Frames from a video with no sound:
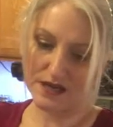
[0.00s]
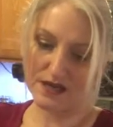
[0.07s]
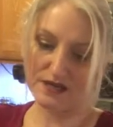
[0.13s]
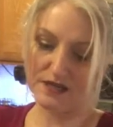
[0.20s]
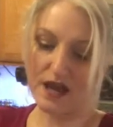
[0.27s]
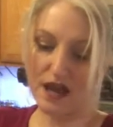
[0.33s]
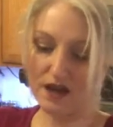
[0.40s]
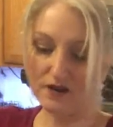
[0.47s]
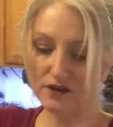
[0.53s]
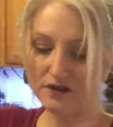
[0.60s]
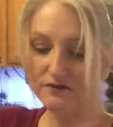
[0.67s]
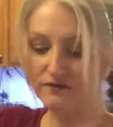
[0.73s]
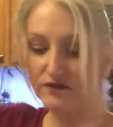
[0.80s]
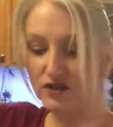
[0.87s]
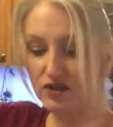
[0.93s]

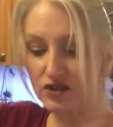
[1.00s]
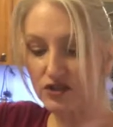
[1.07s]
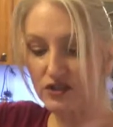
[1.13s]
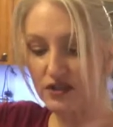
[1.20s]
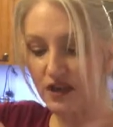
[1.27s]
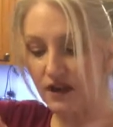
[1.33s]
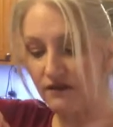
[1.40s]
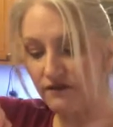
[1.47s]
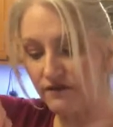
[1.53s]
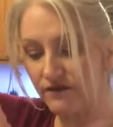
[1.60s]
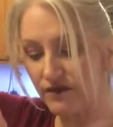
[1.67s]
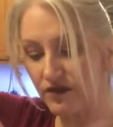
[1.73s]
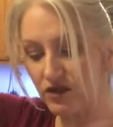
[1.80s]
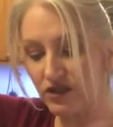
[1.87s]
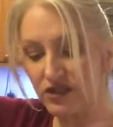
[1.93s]
Italian version of
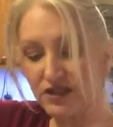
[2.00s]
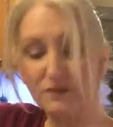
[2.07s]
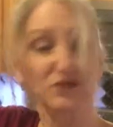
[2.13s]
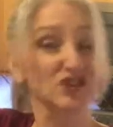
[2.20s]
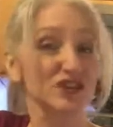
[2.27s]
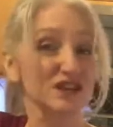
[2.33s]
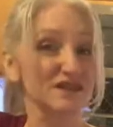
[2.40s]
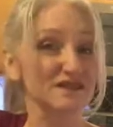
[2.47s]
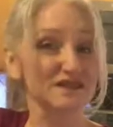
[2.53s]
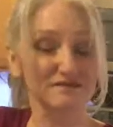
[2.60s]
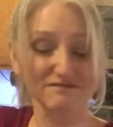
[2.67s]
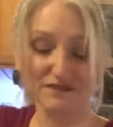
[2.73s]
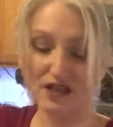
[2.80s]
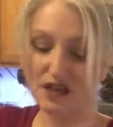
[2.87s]
cream cheese.